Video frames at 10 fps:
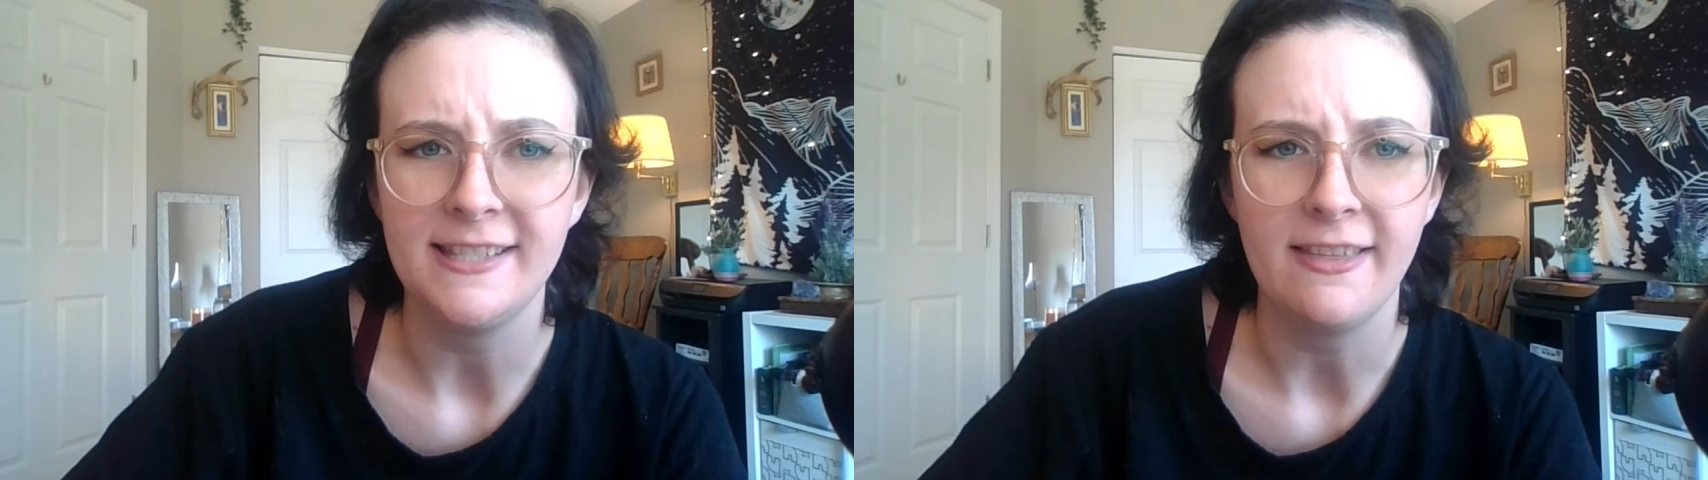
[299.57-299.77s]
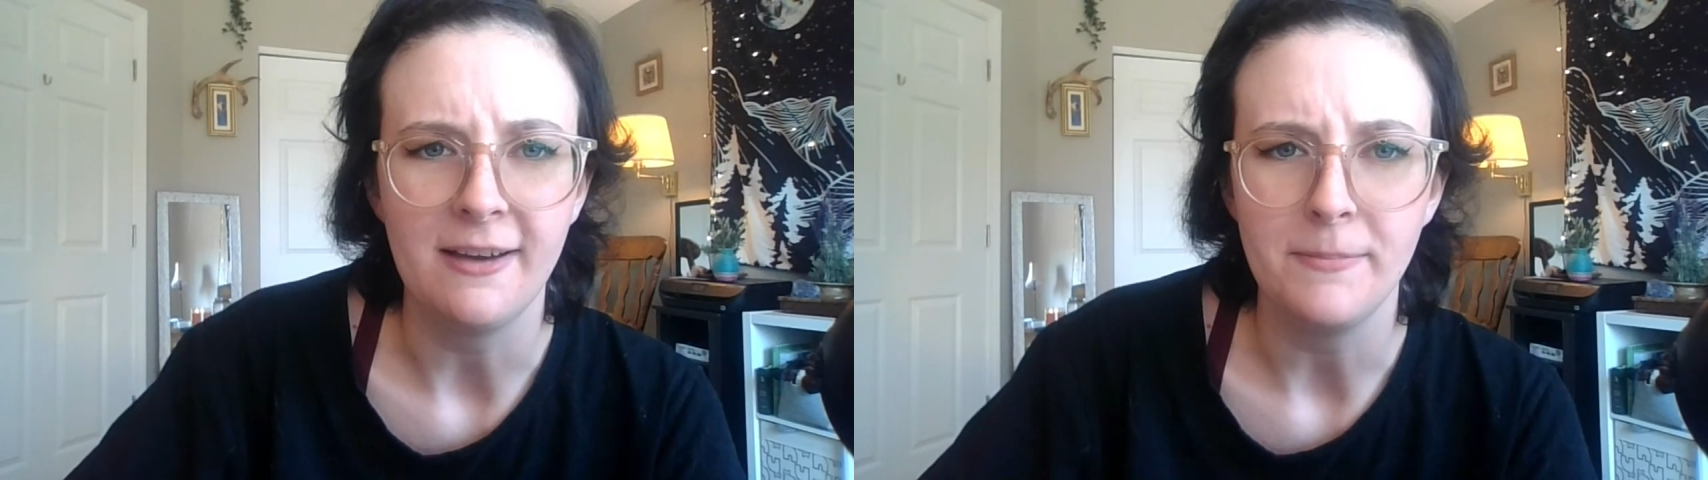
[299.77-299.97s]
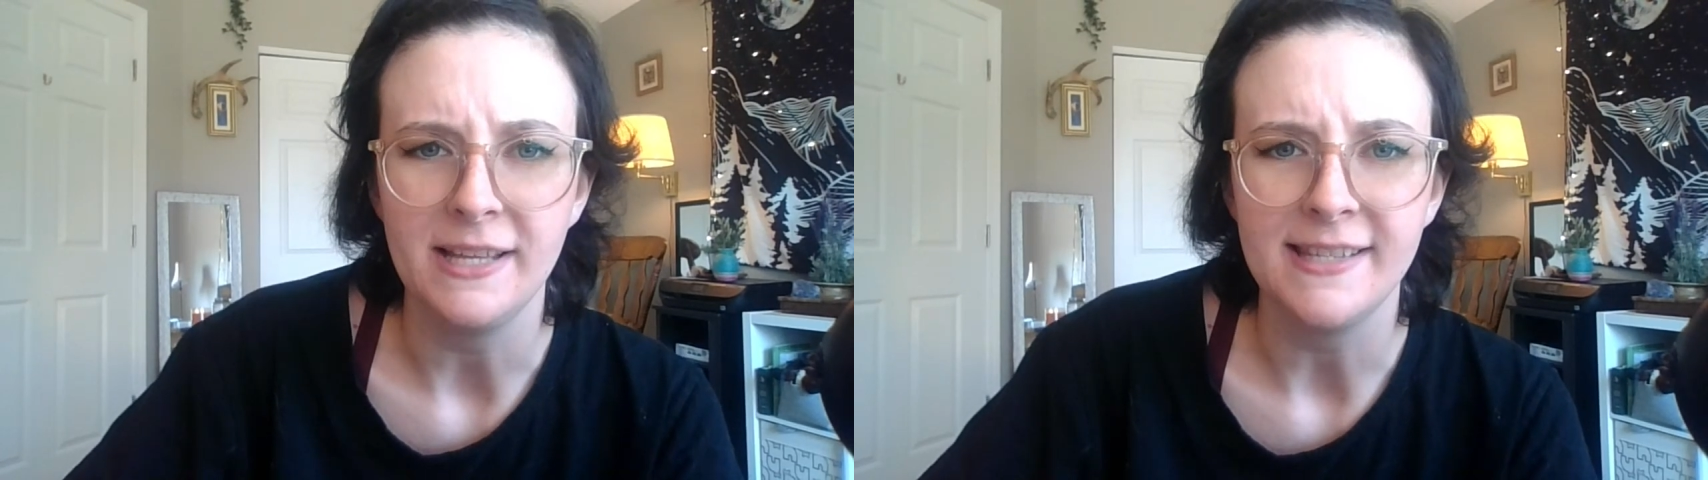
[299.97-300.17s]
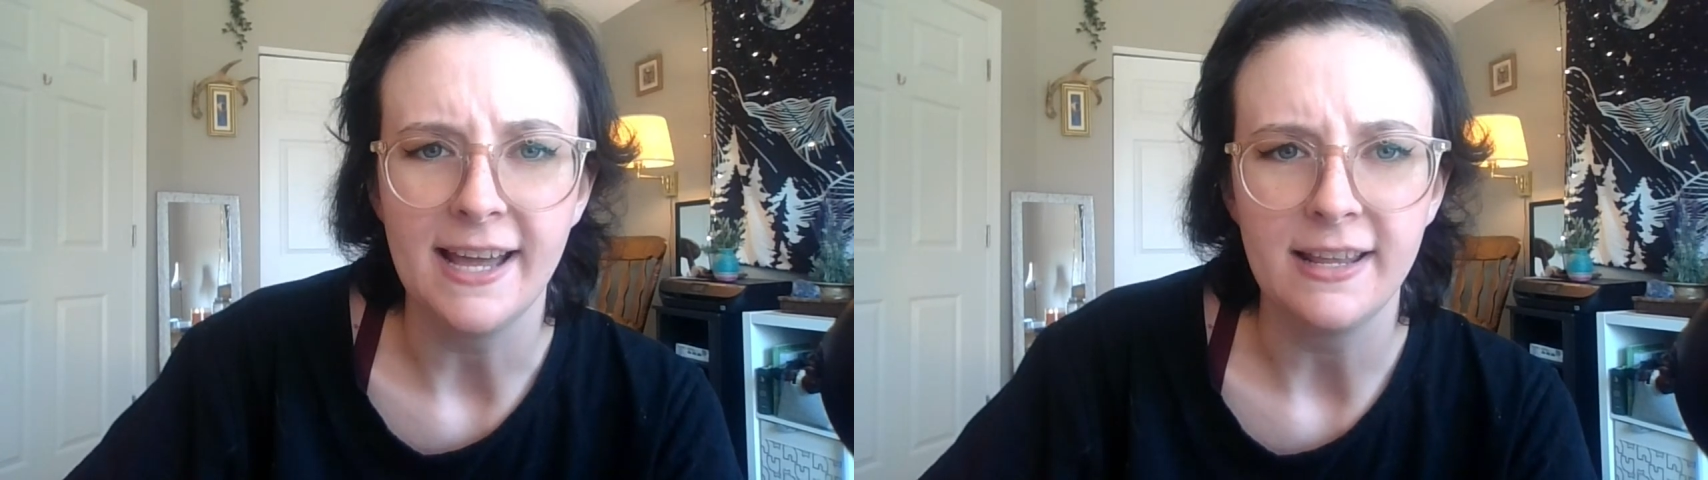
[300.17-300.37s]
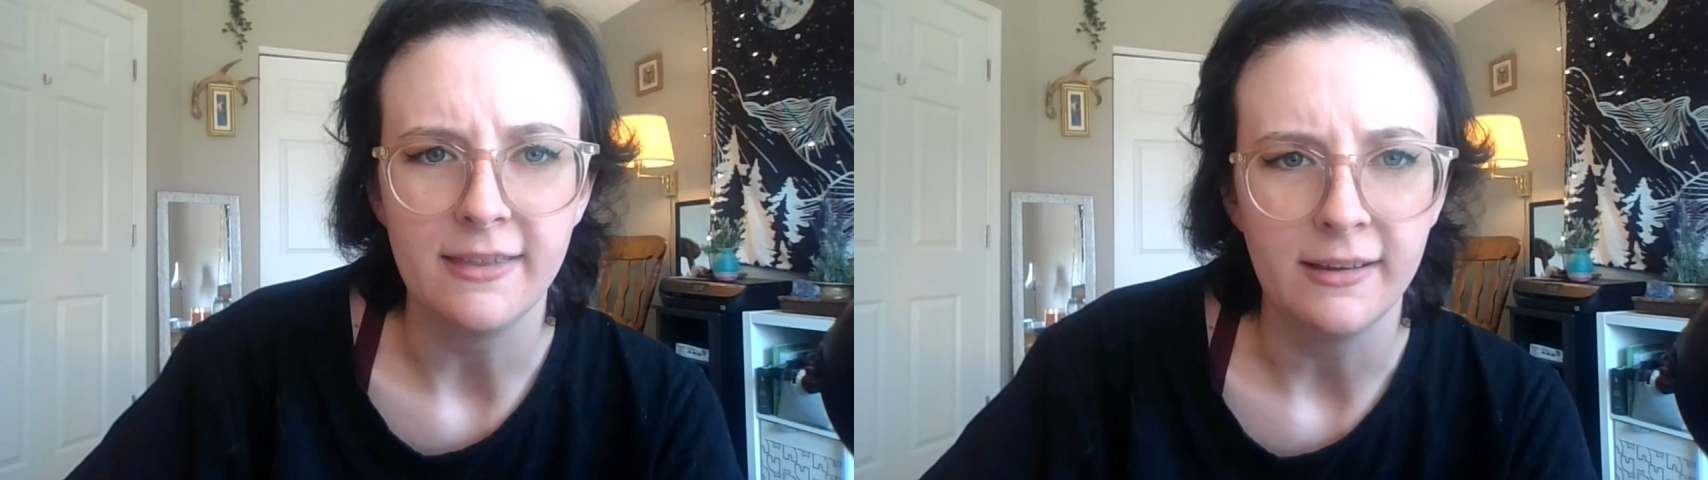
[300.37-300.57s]
say that means
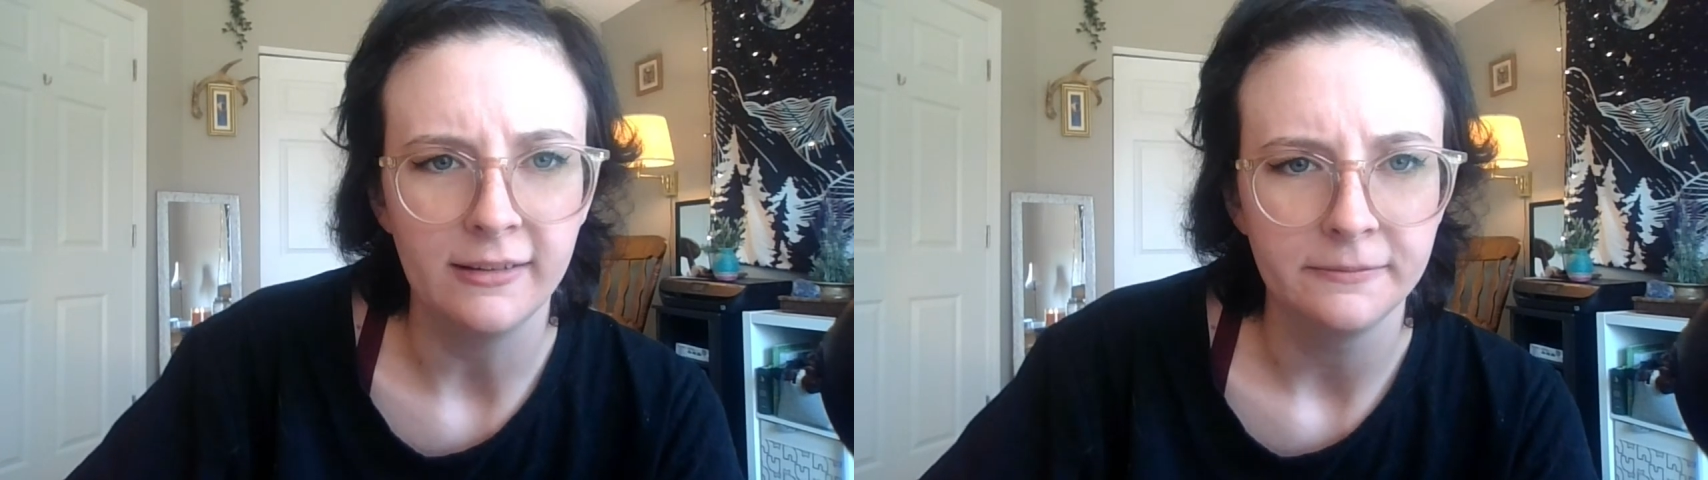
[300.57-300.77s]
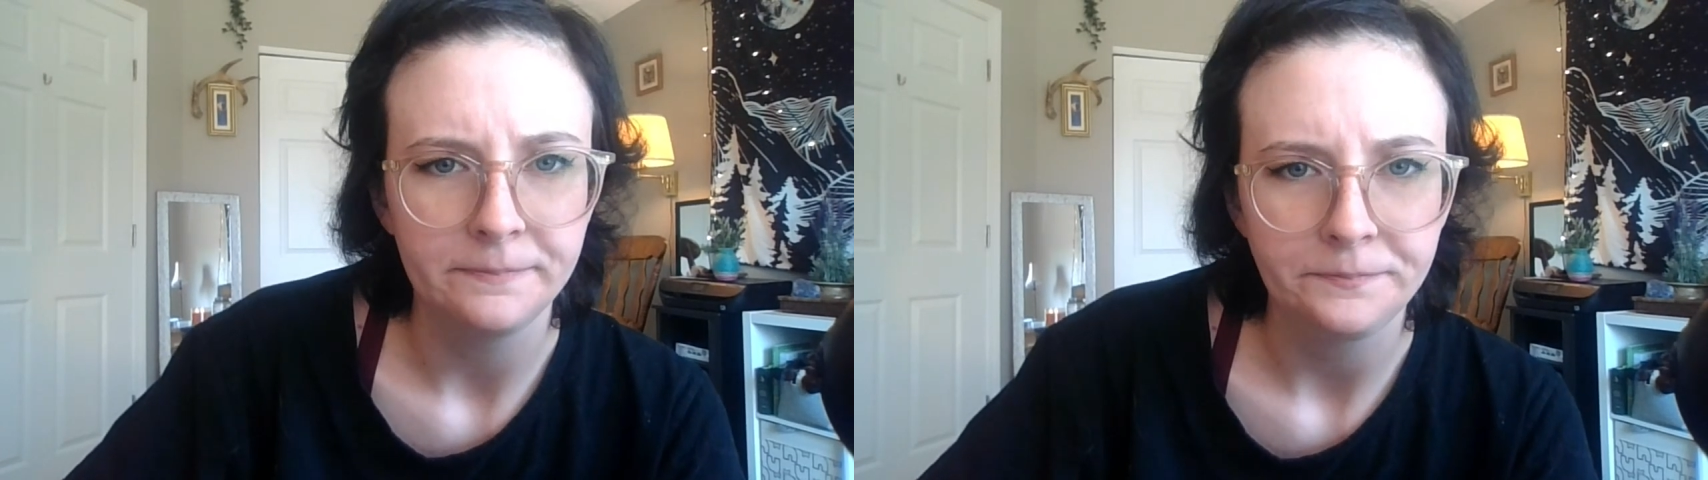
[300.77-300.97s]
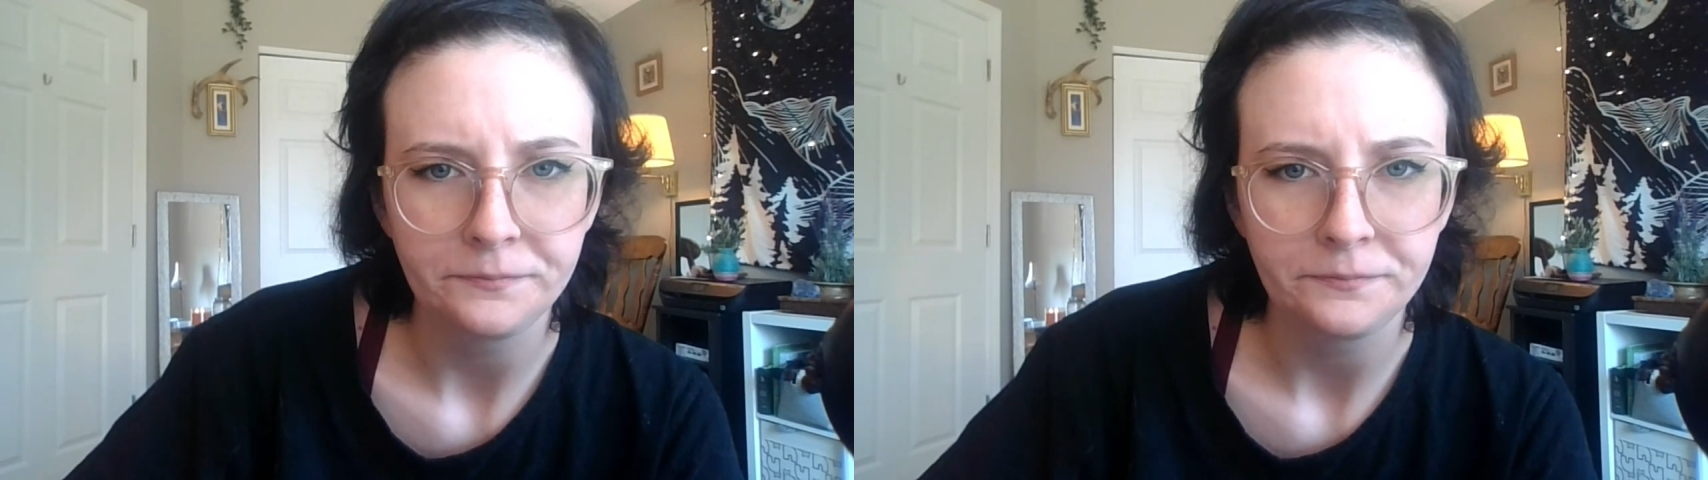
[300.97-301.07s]
anything.